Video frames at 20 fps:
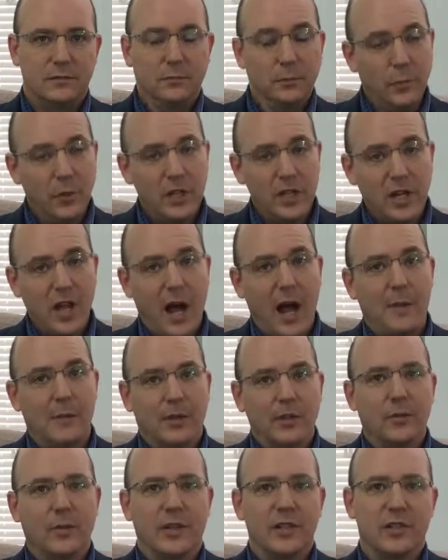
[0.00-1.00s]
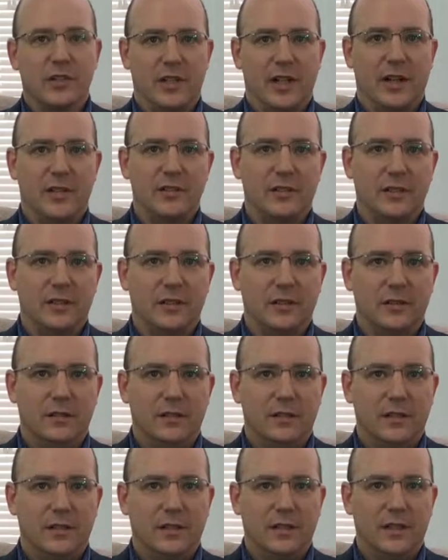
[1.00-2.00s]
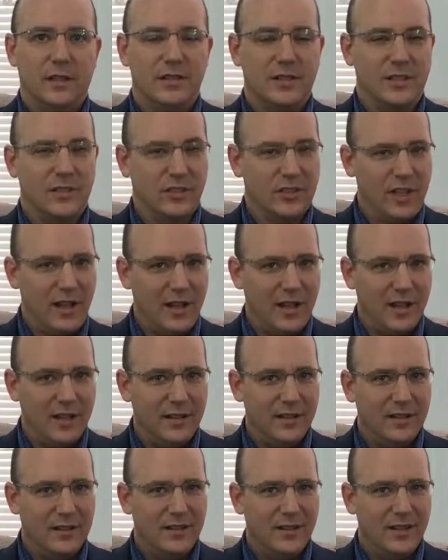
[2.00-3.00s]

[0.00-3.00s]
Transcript: Pretty common question, actually. He said, Scott,